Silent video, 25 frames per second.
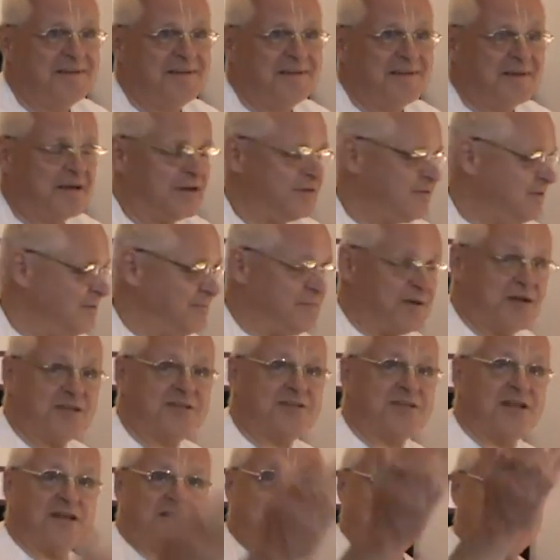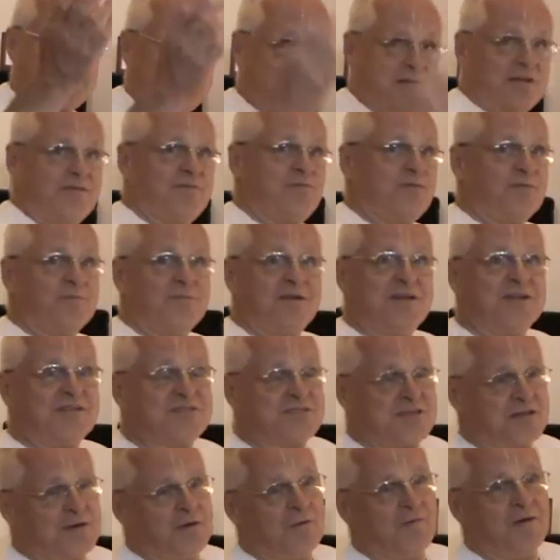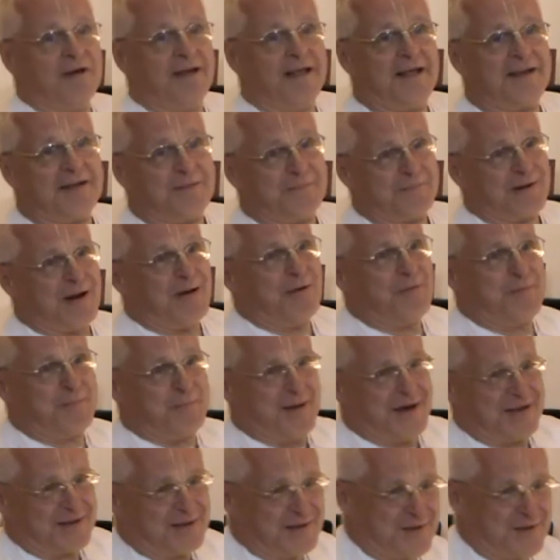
Can you imagine? I just read a few minutes ago a letter Prabhupada